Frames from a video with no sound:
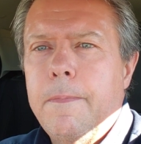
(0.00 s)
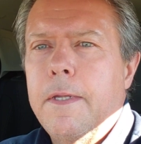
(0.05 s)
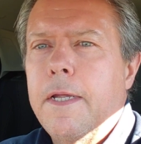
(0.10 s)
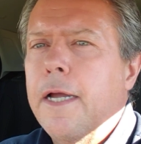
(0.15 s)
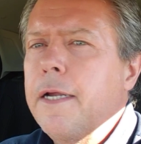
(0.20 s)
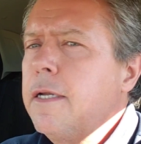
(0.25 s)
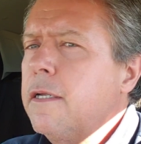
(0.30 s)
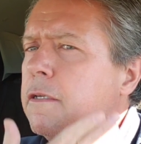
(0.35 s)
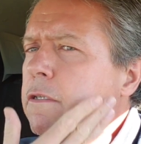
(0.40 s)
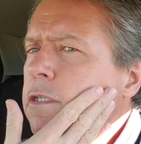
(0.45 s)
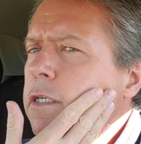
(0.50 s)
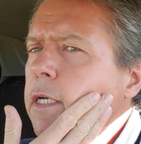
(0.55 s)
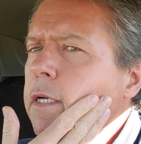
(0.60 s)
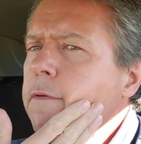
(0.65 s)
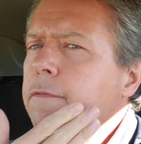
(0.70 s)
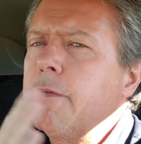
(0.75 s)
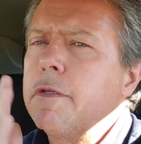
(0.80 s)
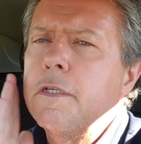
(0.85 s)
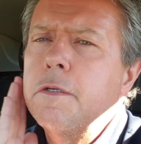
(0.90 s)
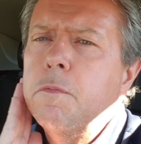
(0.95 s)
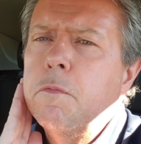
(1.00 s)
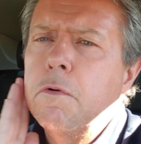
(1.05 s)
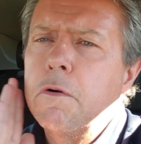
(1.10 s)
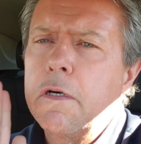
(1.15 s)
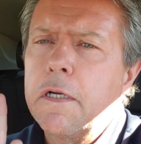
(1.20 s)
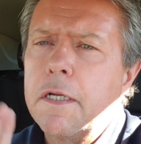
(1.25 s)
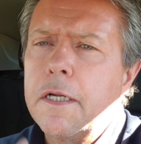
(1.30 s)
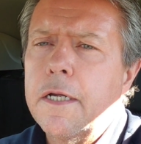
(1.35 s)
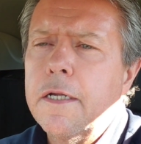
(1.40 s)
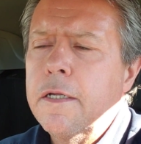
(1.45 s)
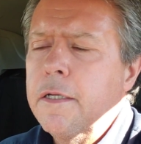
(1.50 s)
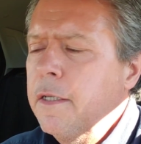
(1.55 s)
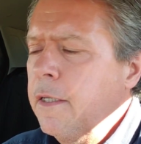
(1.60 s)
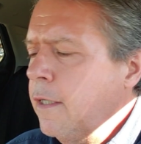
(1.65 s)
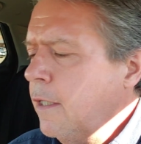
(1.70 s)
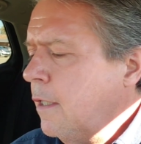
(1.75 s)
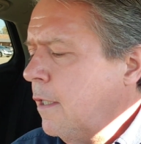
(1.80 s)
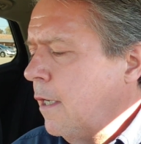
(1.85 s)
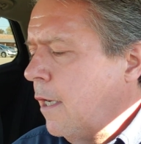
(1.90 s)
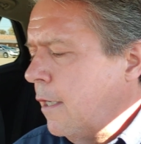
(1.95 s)
I didn't shave this morning.
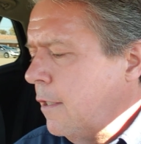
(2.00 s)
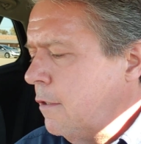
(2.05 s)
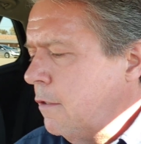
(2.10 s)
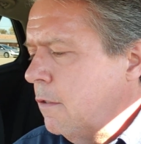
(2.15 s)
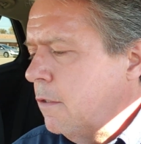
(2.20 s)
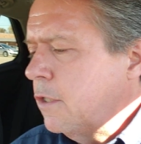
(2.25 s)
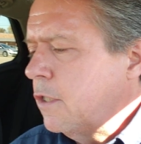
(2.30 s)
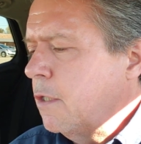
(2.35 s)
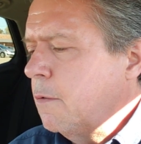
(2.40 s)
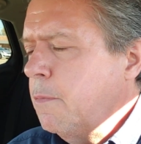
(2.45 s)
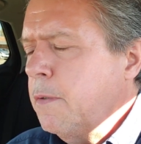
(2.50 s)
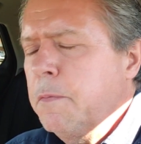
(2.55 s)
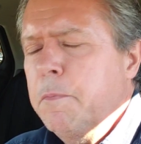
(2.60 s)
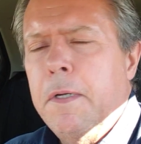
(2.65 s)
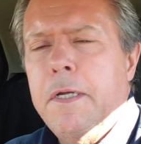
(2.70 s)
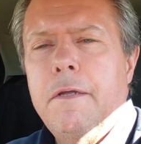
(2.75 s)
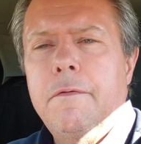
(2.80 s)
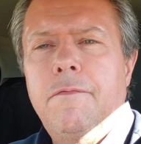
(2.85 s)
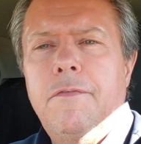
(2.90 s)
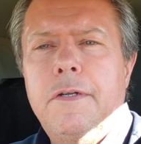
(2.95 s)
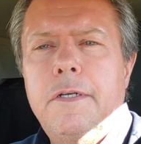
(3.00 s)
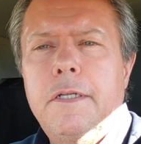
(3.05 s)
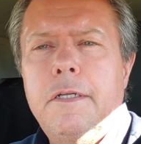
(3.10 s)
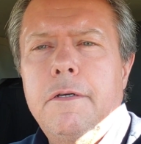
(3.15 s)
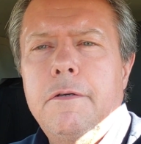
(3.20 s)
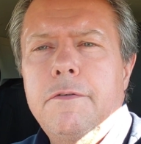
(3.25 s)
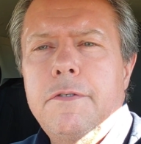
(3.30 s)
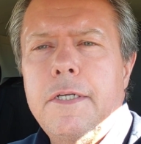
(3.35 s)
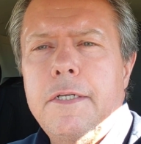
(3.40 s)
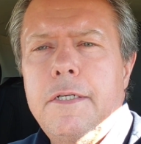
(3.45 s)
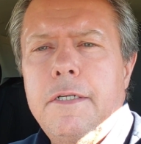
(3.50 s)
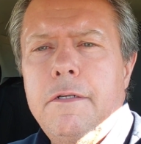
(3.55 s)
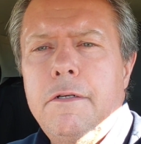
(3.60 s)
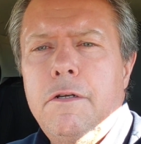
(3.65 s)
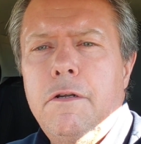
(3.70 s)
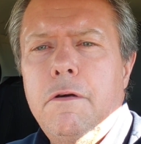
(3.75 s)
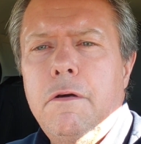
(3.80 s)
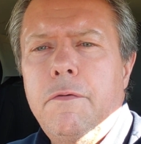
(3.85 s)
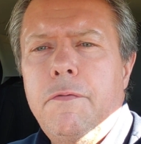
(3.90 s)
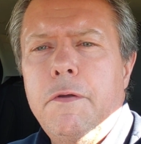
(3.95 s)
I knew I was going to be making videos. I didn't
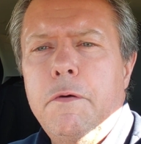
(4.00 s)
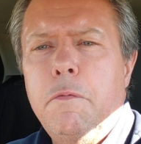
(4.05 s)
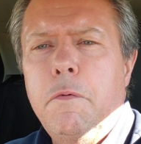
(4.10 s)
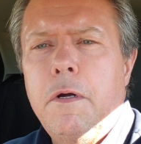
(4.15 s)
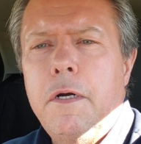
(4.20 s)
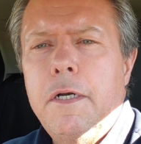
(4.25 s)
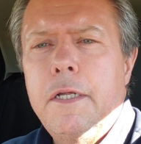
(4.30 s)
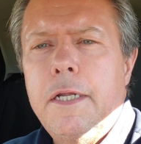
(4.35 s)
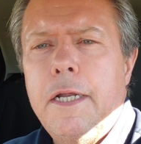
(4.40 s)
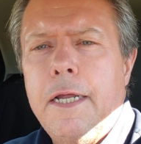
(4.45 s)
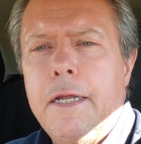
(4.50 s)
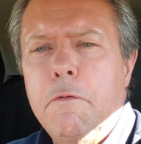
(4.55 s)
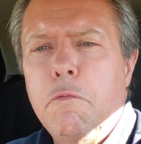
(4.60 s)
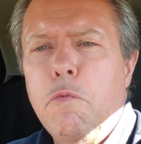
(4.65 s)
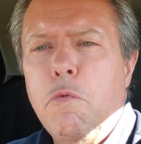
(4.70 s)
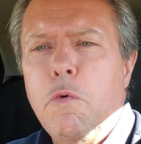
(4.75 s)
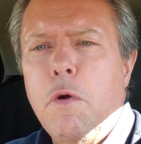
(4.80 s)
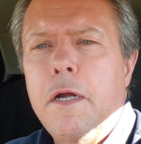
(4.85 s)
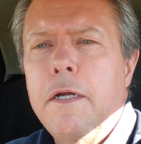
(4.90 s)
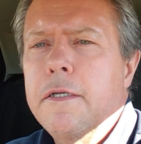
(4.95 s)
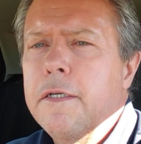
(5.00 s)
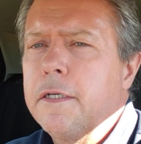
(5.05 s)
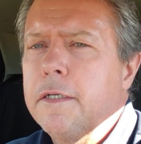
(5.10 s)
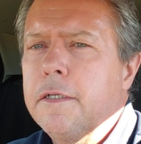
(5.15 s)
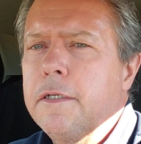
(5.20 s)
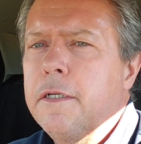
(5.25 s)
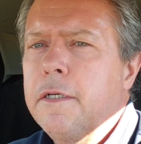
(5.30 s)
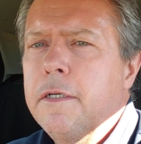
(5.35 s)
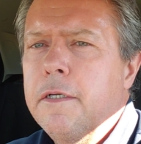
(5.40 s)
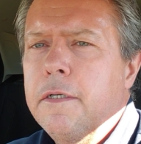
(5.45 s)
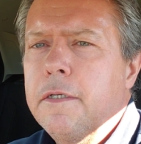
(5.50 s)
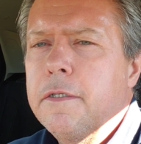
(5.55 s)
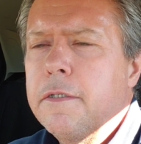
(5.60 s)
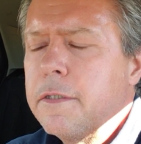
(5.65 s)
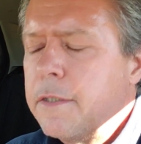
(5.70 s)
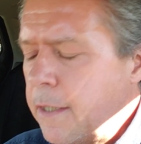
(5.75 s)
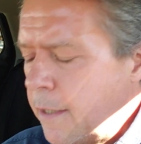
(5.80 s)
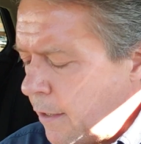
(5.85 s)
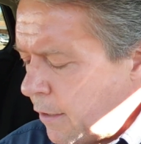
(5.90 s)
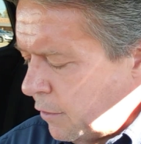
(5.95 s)
know if you wanted a rugged
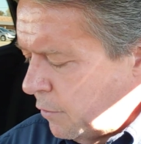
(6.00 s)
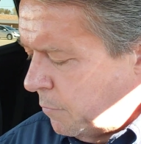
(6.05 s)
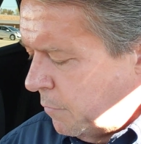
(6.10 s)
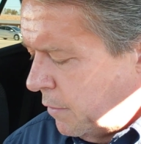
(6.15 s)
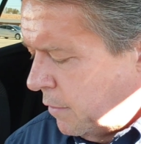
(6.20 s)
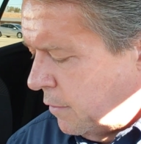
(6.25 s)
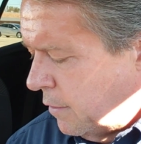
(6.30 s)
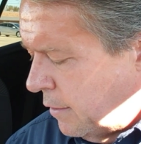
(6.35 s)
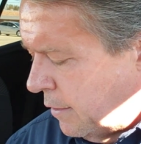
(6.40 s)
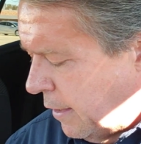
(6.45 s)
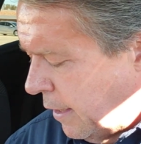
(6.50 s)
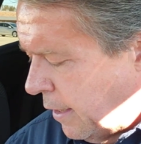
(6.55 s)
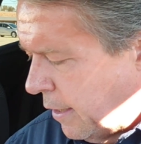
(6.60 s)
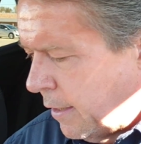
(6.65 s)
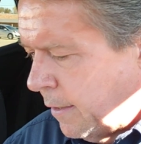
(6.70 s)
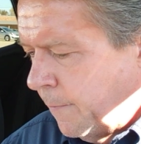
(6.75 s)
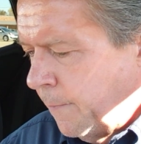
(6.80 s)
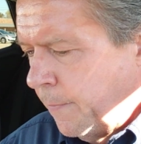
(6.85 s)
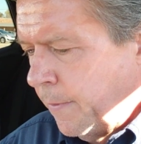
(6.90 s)
salesman today.